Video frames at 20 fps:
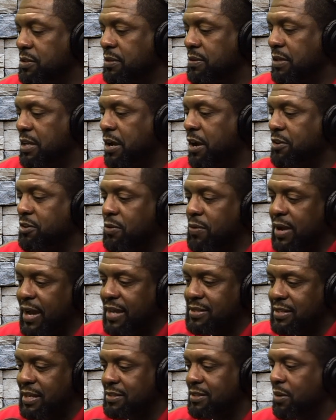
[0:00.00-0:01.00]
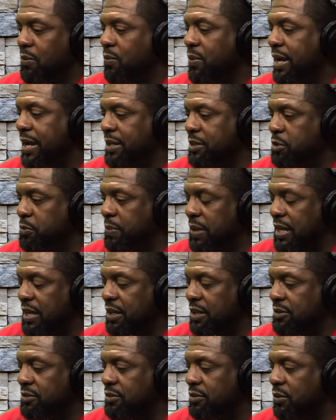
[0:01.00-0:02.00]
characterized as a white
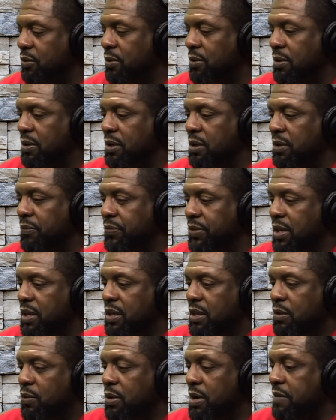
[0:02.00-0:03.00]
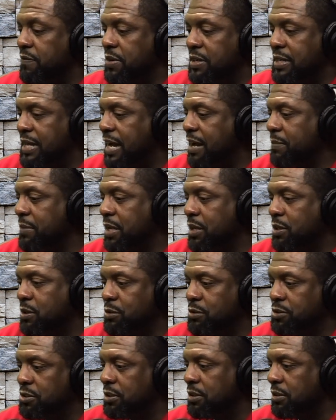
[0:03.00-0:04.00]
space or whatever dominant
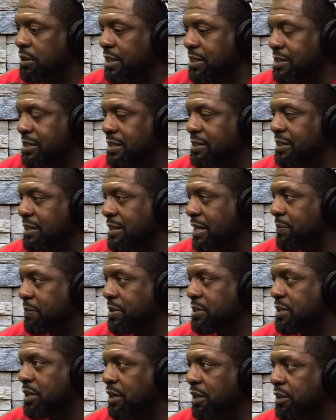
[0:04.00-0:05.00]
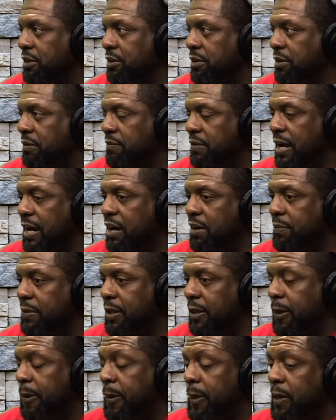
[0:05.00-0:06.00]
culture exists in that particular environment,